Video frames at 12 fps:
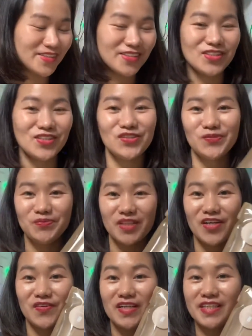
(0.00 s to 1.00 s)
So
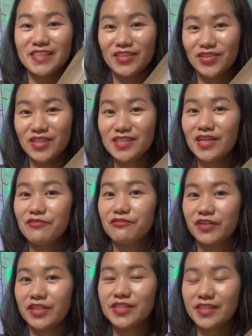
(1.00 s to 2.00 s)
I really suggest that
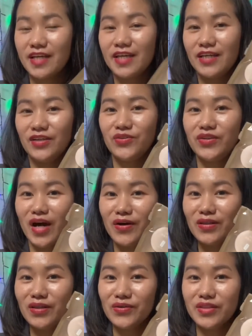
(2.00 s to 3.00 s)
first you
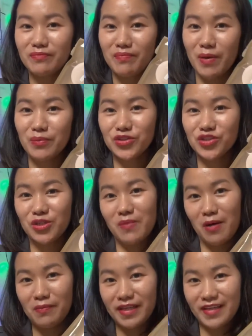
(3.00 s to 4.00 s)
download that membership
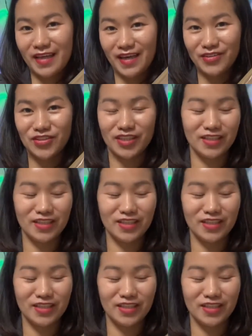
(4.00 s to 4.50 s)
application.